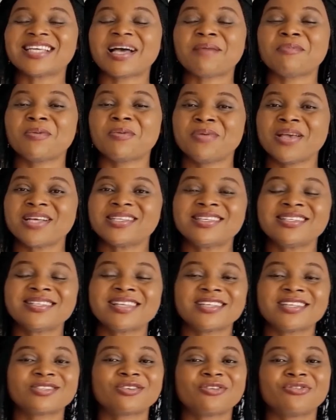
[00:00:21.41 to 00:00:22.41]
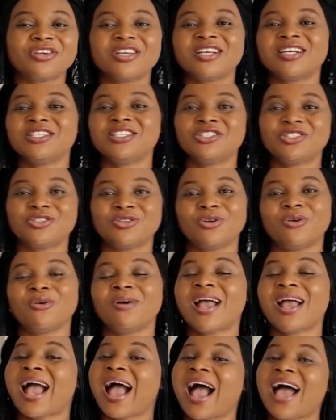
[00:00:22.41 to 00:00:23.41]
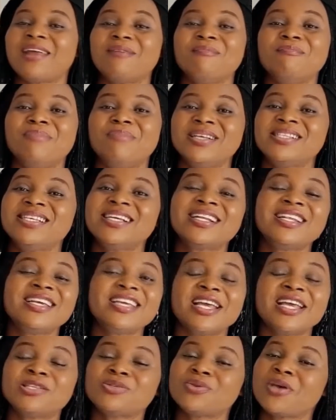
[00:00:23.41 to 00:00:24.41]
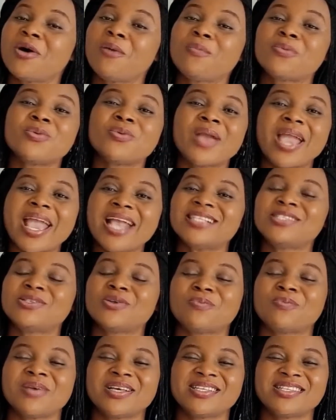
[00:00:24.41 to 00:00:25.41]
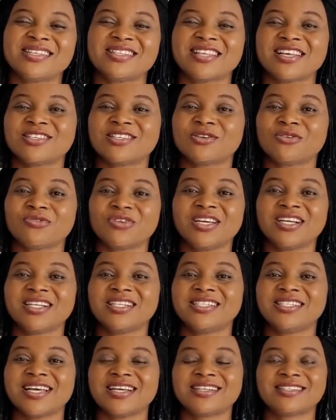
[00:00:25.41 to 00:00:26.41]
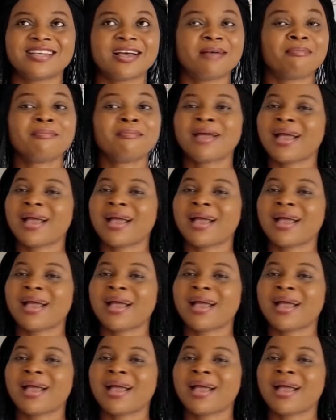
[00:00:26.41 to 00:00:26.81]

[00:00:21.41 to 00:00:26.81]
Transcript: I'm a Pearson Test of English tutor, and I'm basically here to help you ace your Pearson Test of English exam